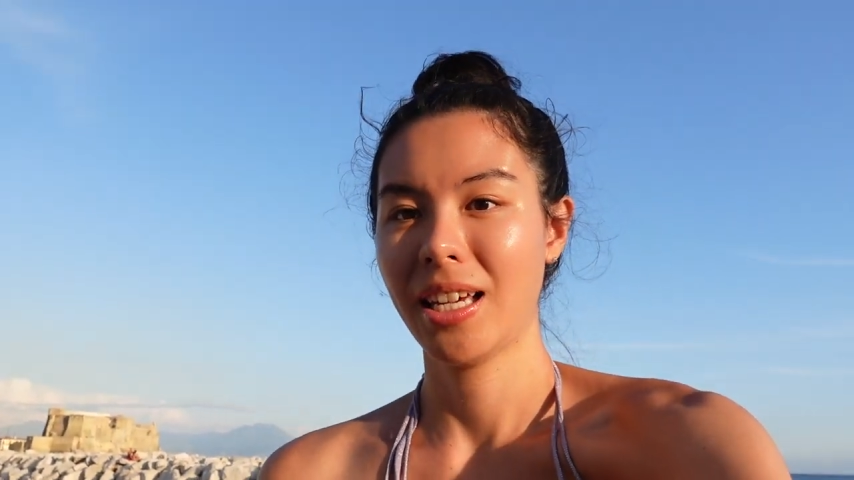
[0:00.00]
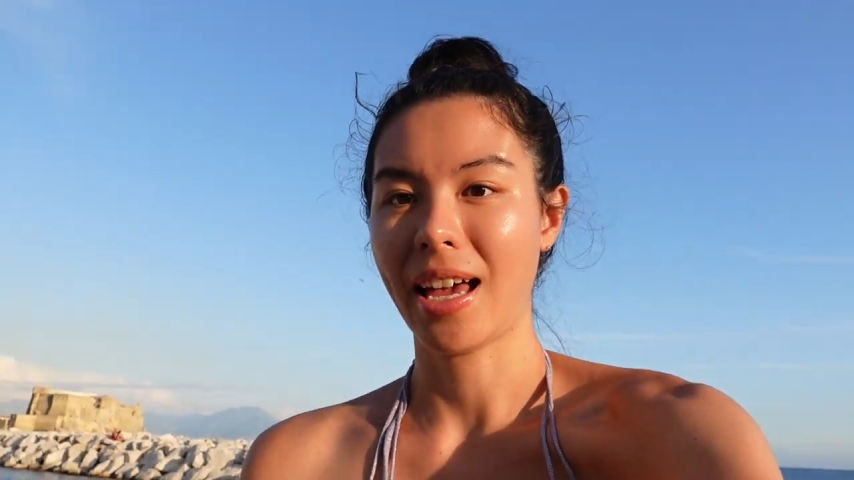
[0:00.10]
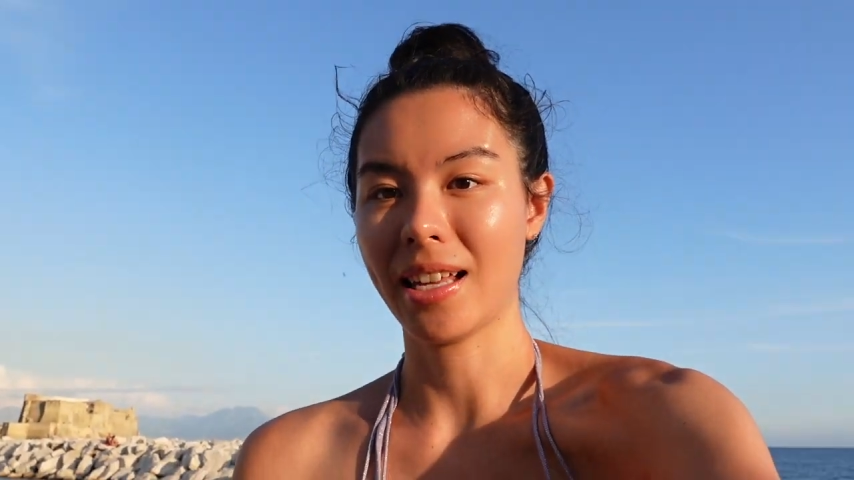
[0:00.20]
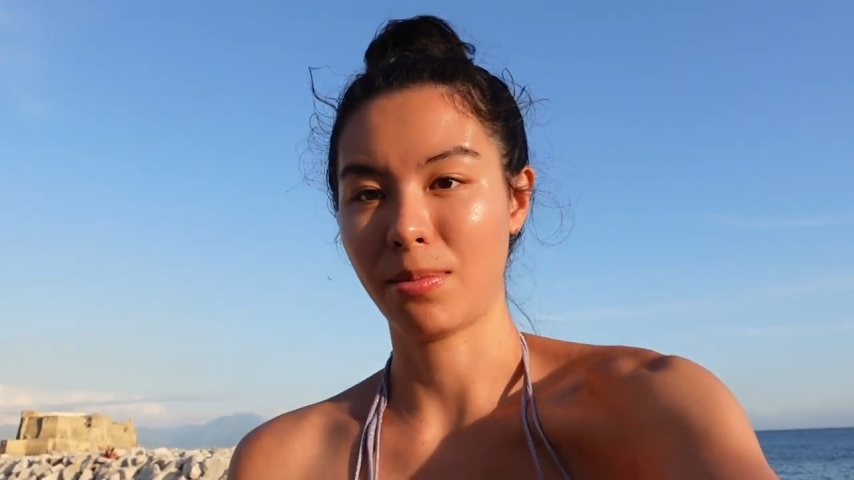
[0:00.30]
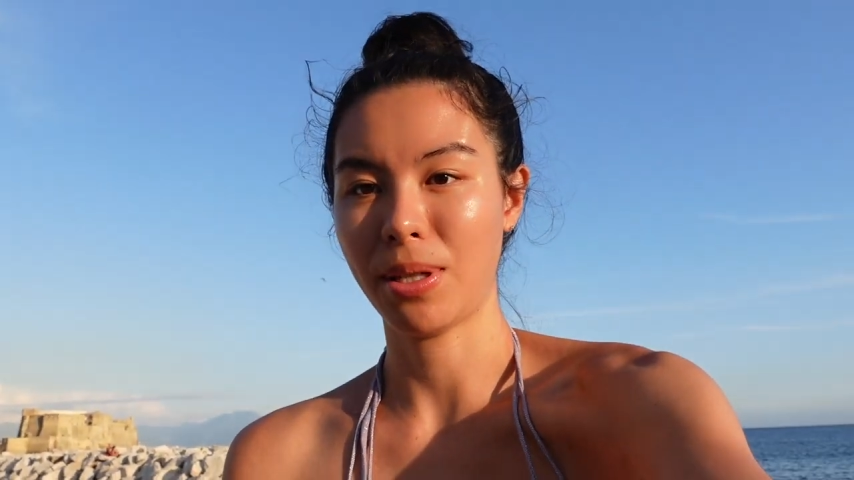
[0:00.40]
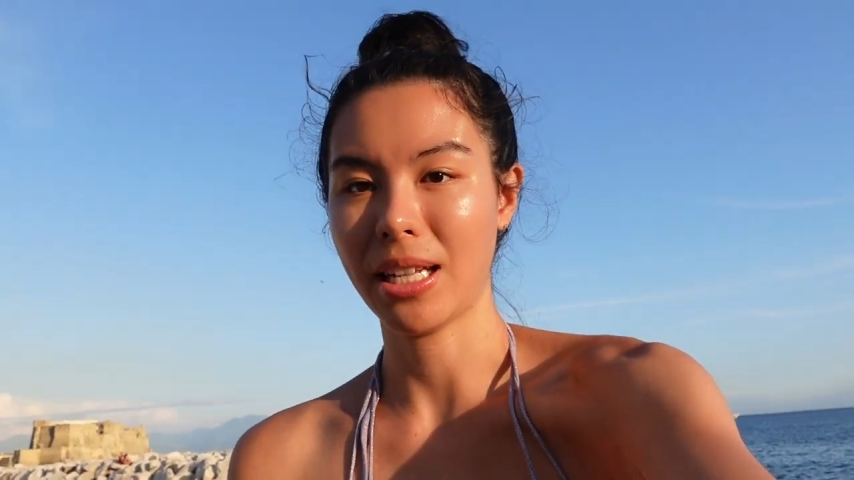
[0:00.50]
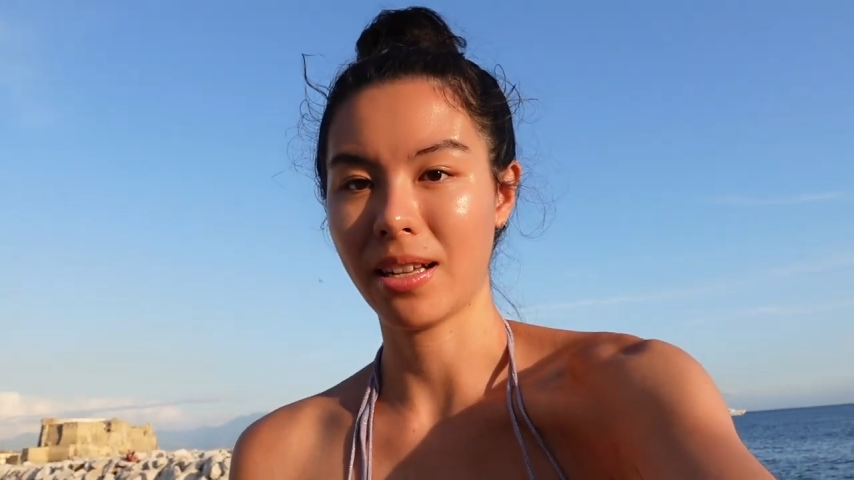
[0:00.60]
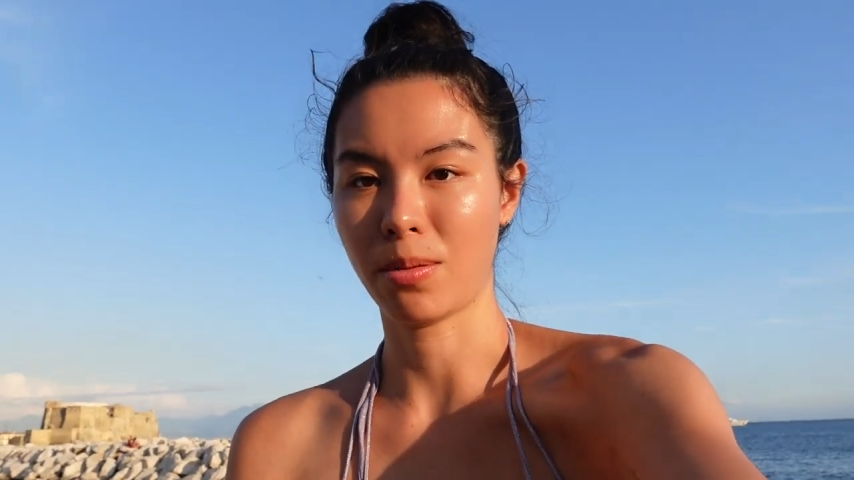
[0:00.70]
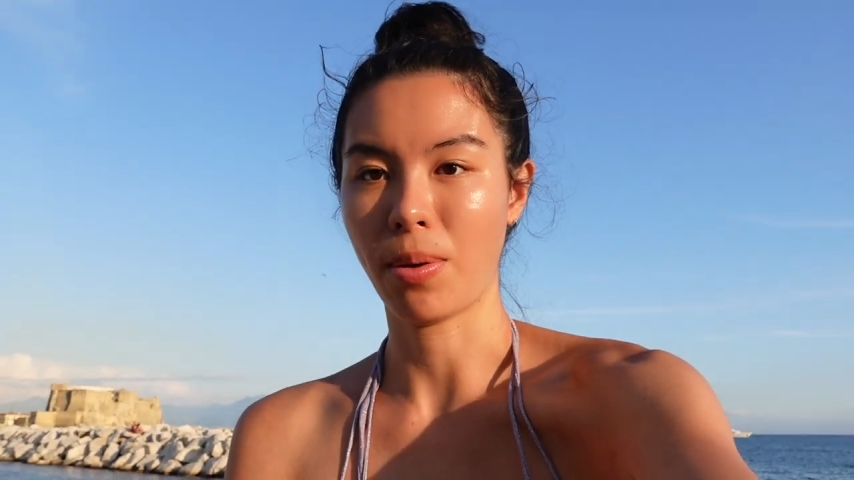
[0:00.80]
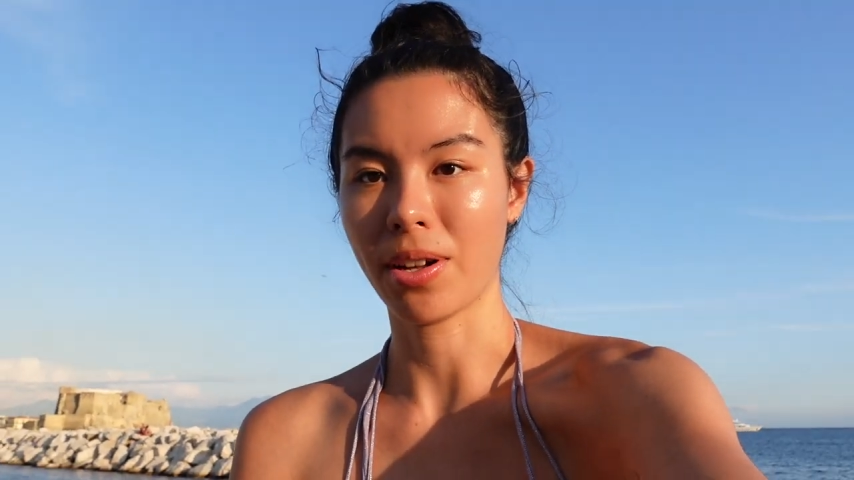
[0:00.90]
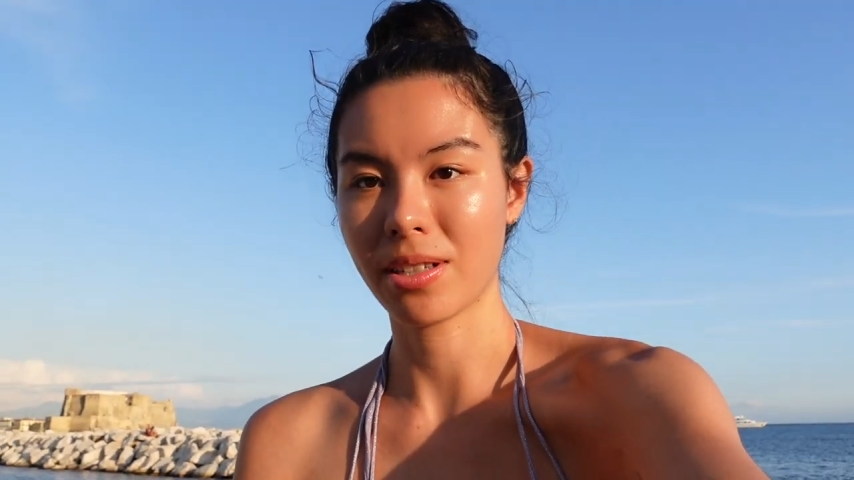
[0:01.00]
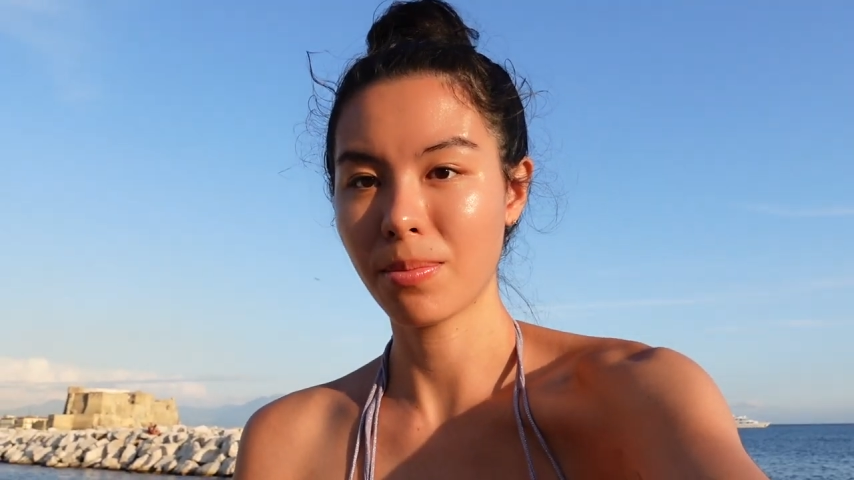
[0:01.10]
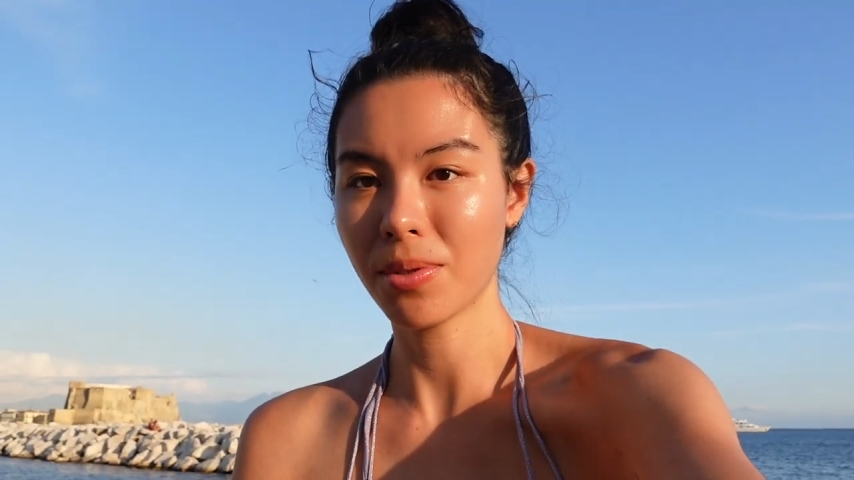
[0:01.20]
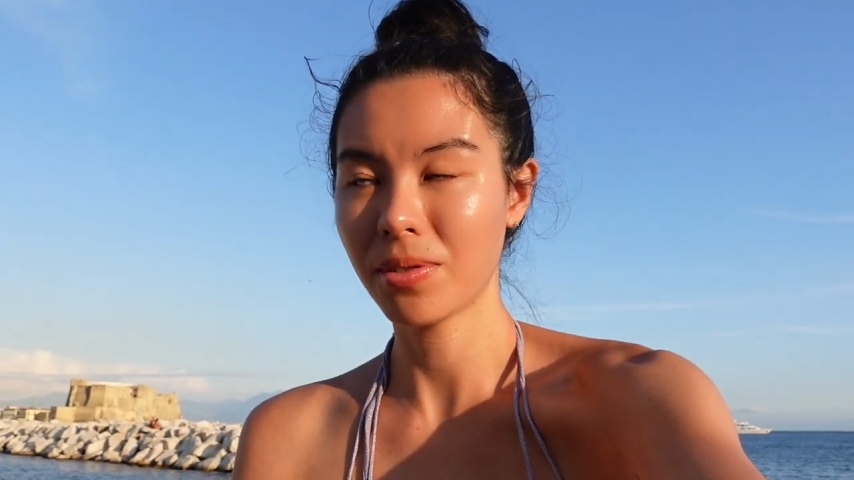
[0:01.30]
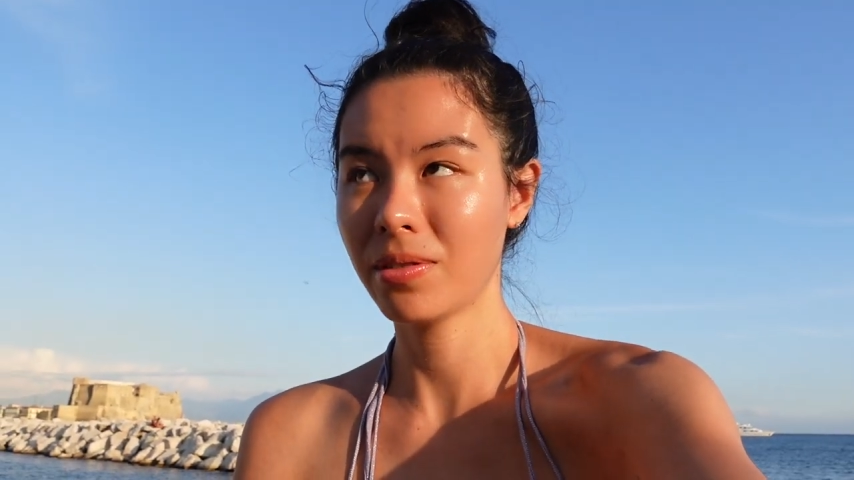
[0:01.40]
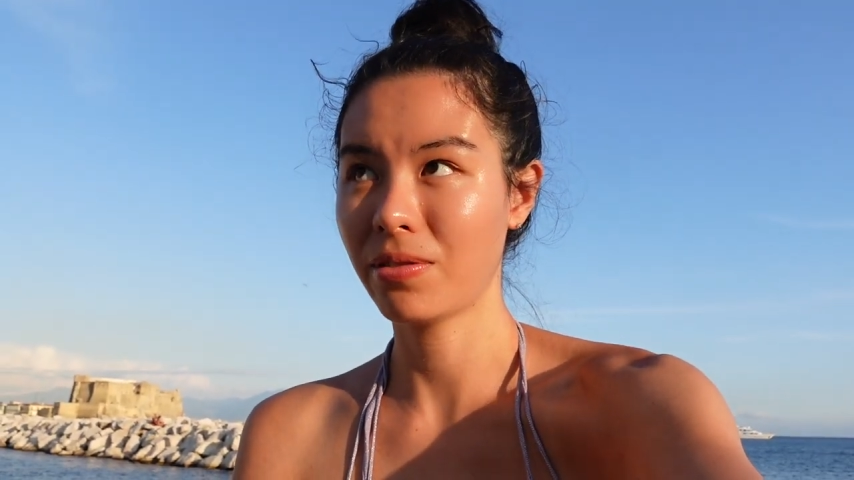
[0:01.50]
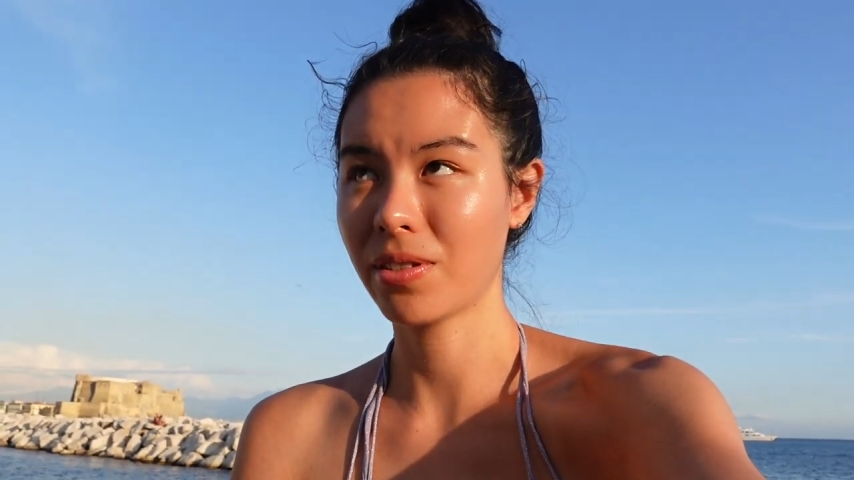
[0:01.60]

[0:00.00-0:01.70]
as mean as possible